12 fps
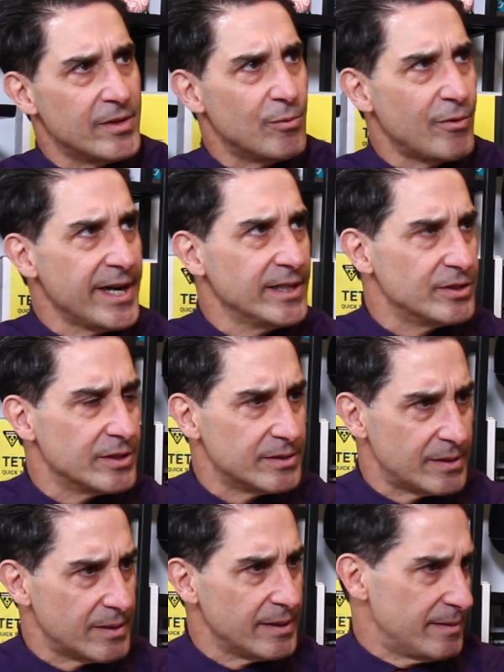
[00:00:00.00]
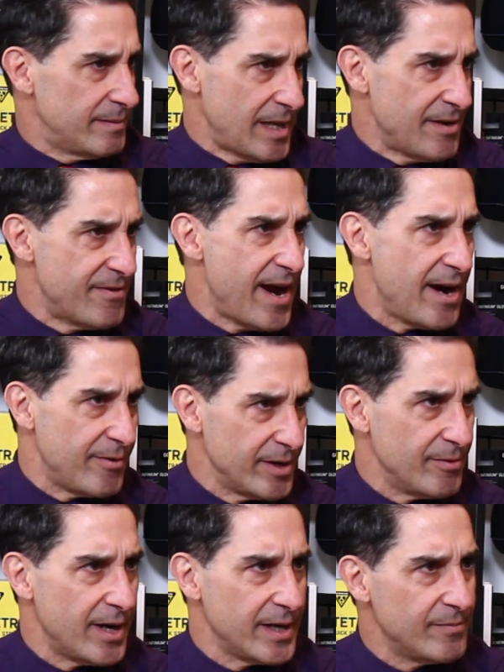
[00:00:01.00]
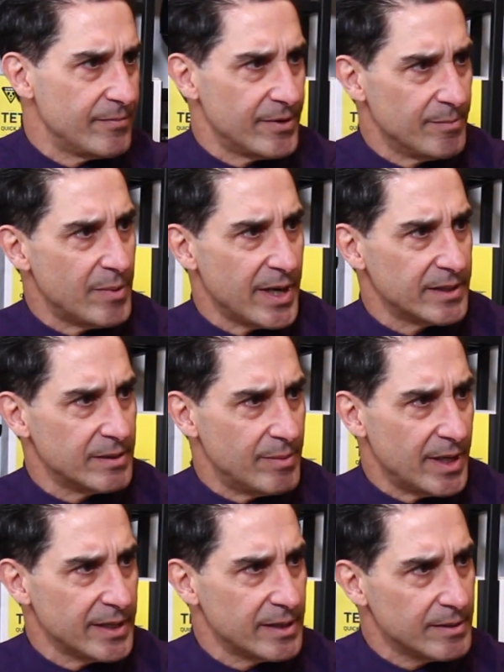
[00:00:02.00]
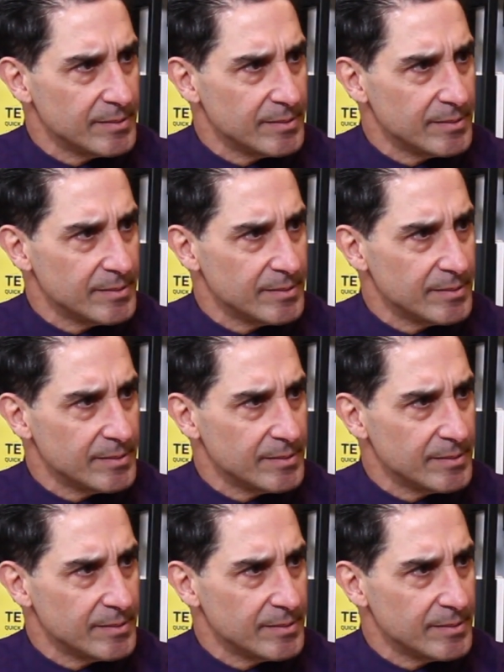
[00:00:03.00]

are the ranges? They vary, right, from bike to bike?